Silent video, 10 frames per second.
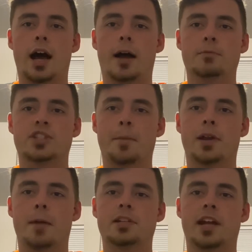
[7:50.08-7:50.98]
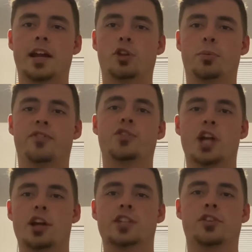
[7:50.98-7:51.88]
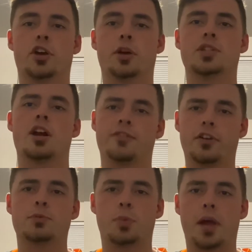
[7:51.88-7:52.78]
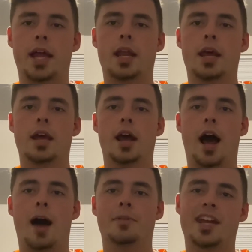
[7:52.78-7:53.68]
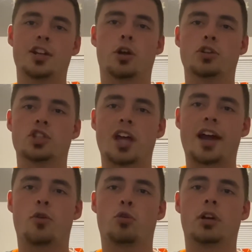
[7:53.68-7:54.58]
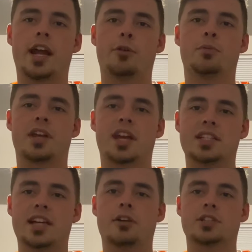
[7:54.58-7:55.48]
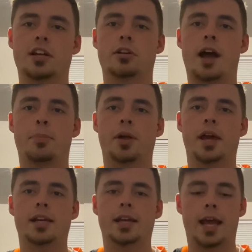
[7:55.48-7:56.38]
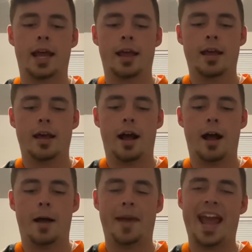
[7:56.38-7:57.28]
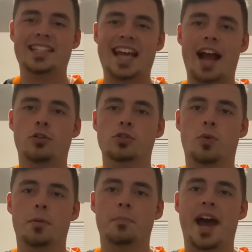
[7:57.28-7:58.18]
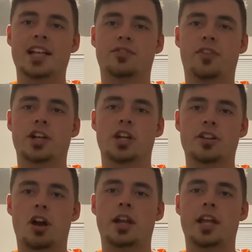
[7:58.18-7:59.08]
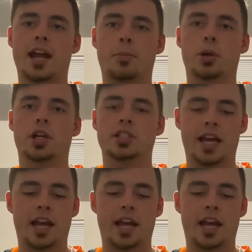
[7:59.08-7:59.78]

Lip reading: stepping up today a little bit for Darius Phillips. Darius Phillips played, but he had to go to slot corner today with Mackenzie Alexander not playing today. 8 tackles, 1 pass deflection. I thought he had a pretty good day at